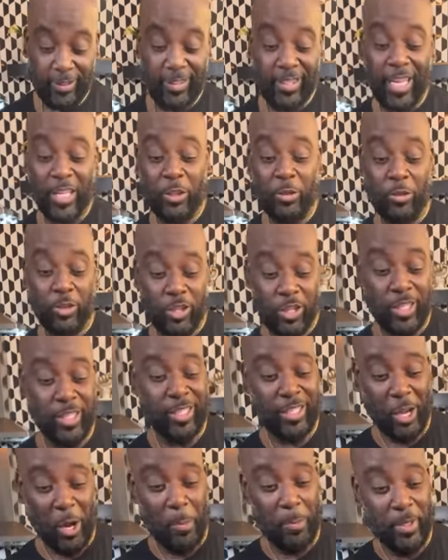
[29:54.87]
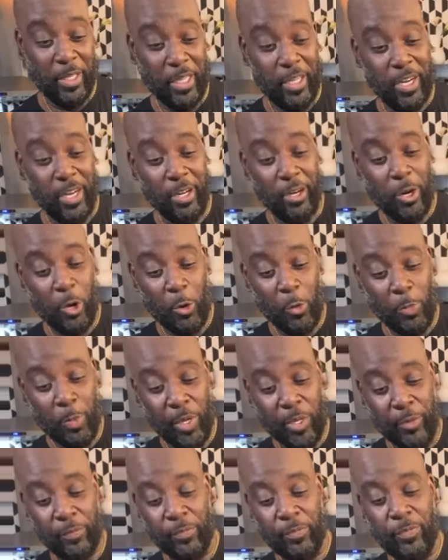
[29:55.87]
that you just saw me cut open
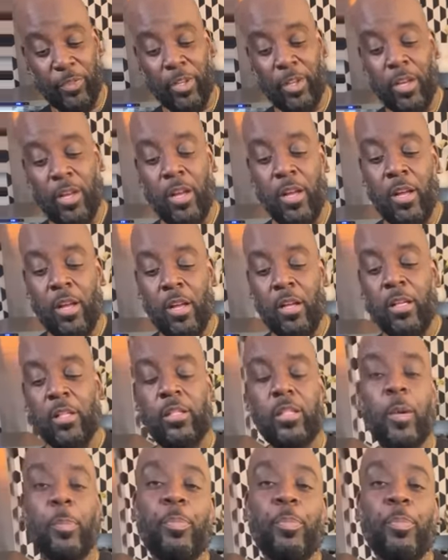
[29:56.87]
to